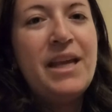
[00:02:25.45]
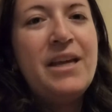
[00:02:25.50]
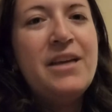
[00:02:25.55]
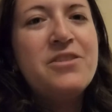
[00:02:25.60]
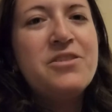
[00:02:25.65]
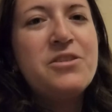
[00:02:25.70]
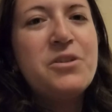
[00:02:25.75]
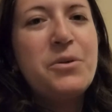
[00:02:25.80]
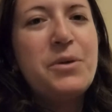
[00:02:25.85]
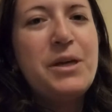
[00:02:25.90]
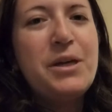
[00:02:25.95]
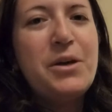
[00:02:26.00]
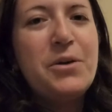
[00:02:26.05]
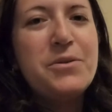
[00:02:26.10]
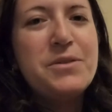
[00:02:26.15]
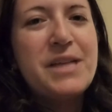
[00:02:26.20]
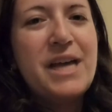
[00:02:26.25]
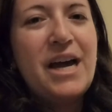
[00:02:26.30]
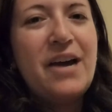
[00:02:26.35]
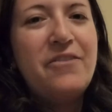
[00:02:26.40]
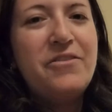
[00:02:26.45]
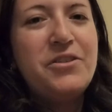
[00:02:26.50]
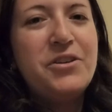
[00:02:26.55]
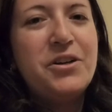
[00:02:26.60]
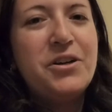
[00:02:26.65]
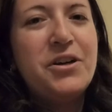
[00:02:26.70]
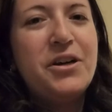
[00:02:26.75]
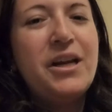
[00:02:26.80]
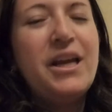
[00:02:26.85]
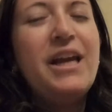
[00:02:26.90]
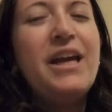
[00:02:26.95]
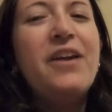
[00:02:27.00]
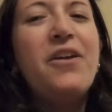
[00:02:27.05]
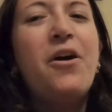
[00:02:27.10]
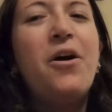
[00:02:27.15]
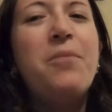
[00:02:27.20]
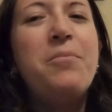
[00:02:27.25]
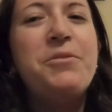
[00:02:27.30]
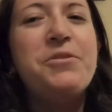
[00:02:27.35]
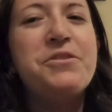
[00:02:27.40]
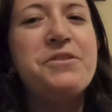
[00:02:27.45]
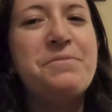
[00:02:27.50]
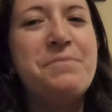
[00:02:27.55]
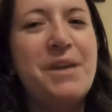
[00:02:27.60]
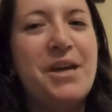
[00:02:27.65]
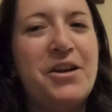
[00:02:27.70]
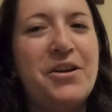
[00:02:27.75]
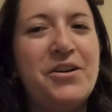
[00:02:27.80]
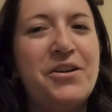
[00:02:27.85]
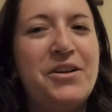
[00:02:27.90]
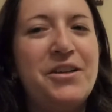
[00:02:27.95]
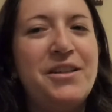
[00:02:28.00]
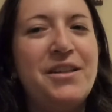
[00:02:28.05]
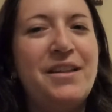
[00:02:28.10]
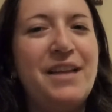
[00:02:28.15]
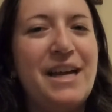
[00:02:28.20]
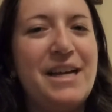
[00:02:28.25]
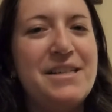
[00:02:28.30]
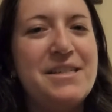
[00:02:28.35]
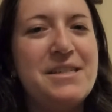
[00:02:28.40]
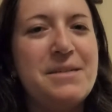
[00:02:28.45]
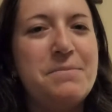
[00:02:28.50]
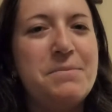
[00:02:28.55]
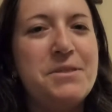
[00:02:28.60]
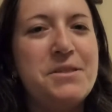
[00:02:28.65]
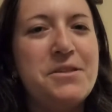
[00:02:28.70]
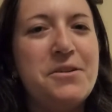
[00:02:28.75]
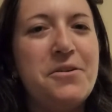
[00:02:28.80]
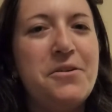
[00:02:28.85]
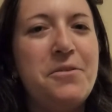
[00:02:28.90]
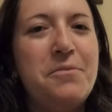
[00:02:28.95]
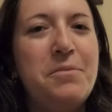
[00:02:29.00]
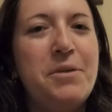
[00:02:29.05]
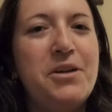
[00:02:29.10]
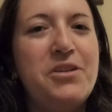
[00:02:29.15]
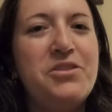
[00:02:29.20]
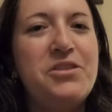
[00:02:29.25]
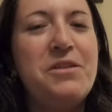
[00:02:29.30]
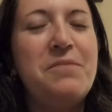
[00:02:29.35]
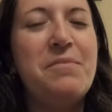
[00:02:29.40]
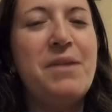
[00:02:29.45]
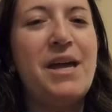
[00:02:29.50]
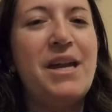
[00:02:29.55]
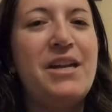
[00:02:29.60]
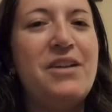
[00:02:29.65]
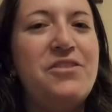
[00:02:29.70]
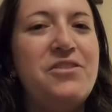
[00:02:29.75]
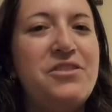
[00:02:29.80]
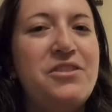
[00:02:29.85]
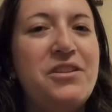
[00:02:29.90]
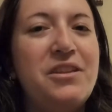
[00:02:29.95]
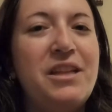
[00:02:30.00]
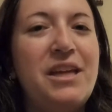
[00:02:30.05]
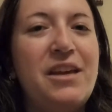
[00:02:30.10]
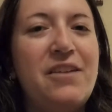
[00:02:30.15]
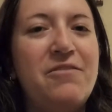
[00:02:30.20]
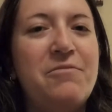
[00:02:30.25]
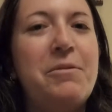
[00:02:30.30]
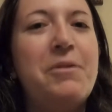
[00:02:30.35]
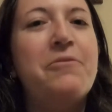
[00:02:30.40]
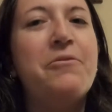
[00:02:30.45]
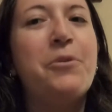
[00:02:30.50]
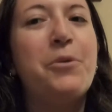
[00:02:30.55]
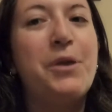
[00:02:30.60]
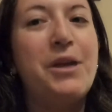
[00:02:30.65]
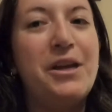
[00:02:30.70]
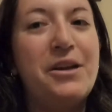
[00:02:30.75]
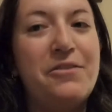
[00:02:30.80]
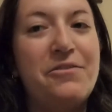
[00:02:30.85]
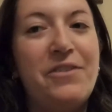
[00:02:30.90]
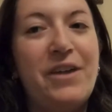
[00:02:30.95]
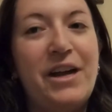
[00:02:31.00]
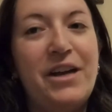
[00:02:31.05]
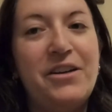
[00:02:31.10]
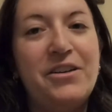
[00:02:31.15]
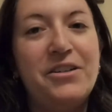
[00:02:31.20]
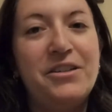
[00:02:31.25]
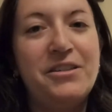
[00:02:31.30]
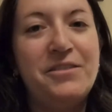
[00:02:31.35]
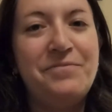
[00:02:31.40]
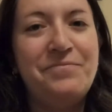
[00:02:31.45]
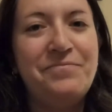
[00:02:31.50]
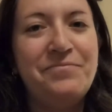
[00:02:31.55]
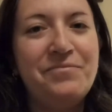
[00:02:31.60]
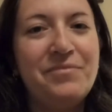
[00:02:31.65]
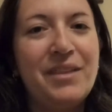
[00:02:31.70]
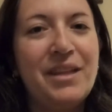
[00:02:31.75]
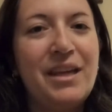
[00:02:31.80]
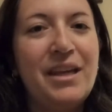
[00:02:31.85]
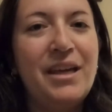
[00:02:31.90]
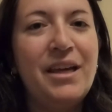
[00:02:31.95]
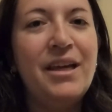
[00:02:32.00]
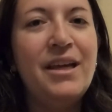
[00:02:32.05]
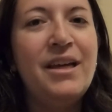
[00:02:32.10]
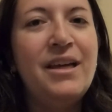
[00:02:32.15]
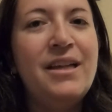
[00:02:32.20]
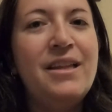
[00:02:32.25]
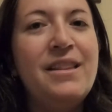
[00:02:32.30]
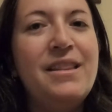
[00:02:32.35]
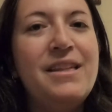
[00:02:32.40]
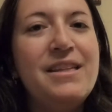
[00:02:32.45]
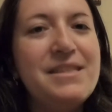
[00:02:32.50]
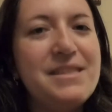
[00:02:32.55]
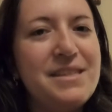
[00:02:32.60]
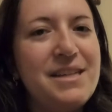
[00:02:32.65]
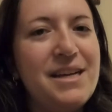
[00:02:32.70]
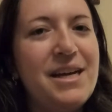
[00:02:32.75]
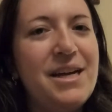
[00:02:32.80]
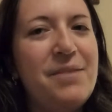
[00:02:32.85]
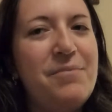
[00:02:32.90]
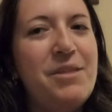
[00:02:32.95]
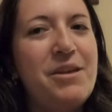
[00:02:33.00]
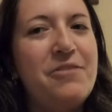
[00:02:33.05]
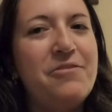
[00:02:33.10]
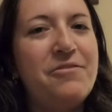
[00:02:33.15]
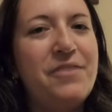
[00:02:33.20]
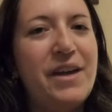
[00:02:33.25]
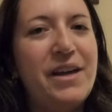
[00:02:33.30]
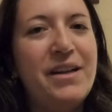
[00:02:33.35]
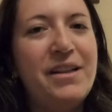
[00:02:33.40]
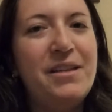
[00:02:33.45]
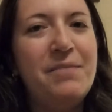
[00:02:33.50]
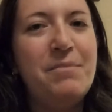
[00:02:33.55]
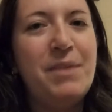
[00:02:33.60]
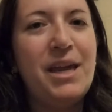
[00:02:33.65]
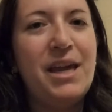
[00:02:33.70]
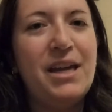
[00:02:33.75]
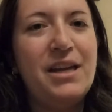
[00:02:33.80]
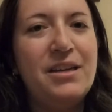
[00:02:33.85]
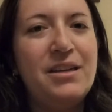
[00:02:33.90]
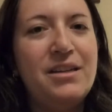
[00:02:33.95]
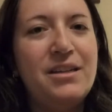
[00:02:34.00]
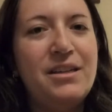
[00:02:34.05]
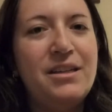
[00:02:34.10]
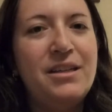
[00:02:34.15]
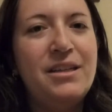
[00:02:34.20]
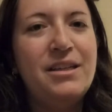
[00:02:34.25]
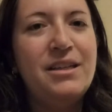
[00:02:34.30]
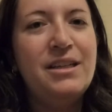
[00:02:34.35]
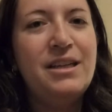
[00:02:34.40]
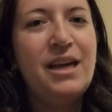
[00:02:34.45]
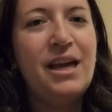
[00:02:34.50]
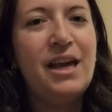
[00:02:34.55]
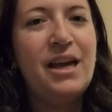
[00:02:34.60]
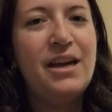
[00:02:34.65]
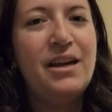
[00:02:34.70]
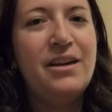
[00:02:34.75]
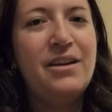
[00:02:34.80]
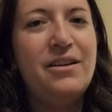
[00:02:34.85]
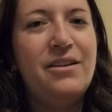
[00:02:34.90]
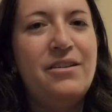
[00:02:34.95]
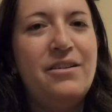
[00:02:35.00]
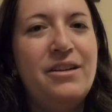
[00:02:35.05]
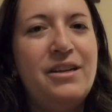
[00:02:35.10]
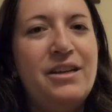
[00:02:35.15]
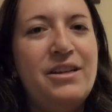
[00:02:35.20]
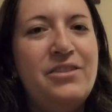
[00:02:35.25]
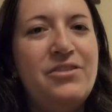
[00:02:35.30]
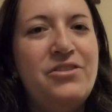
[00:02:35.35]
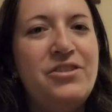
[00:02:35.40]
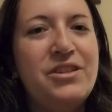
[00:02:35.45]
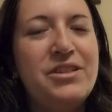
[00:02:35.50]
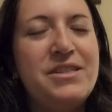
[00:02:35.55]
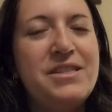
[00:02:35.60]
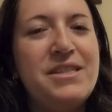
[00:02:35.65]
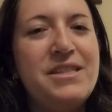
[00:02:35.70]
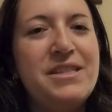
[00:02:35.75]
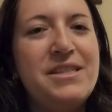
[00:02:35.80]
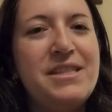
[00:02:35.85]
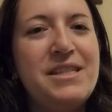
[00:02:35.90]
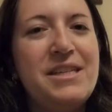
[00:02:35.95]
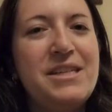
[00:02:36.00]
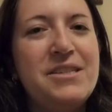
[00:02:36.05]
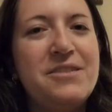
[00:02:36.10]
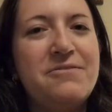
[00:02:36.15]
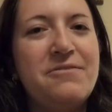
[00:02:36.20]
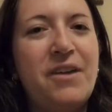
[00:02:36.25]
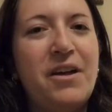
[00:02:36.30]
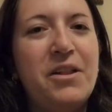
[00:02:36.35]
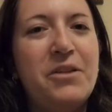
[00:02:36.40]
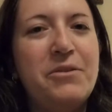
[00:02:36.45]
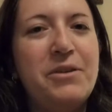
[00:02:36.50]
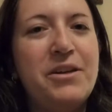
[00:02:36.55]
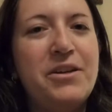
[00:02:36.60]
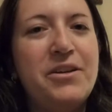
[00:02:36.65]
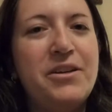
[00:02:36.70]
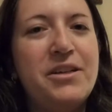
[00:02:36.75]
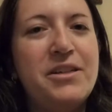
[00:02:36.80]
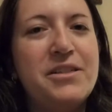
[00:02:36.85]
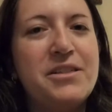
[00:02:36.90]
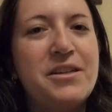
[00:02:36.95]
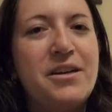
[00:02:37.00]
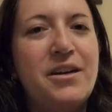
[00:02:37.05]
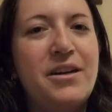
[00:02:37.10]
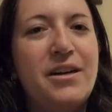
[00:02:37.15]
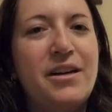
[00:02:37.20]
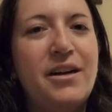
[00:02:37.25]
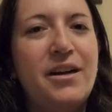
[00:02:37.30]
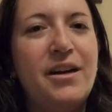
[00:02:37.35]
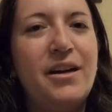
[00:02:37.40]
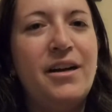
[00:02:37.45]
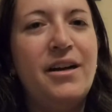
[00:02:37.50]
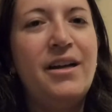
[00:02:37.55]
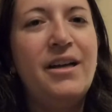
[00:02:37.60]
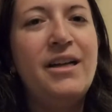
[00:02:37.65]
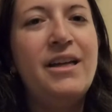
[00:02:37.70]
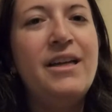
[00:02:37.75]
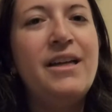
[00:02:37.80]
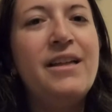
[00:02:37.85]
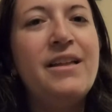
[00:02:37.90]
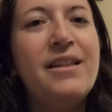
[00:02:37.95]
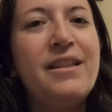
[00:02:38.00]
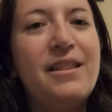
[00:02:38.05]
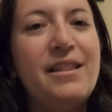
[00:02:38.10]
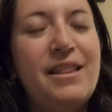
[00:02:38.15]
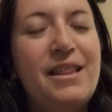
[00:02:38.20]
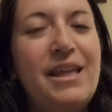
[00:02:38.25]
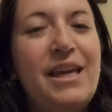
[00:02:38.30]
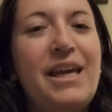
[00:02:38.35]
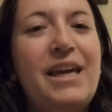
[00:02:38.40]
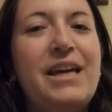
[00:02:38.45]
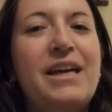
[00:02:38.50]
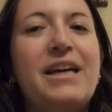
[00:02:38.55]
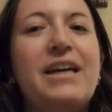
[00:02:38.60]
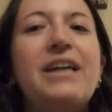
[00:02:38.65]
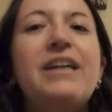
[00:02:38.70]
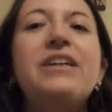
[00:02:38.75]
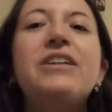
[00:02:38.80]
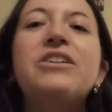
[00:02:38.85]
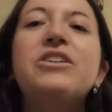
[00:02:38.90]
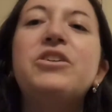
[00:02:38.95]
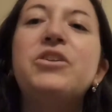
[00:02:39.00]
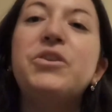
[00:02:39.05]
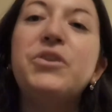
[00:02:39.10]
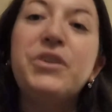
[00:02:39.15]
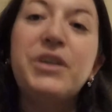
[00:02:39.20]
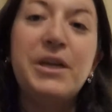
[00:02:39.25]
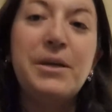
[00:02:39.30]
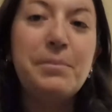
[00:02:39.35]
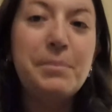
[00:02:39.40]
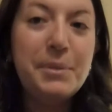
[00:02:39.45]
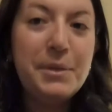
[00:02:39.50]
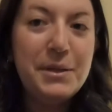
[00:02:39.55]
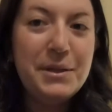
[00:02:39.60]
so he goes after her. He had almost met her in the last episode, but she managed to leave before he could find her. This time they finally meet, and just as he's following her in his car, the creep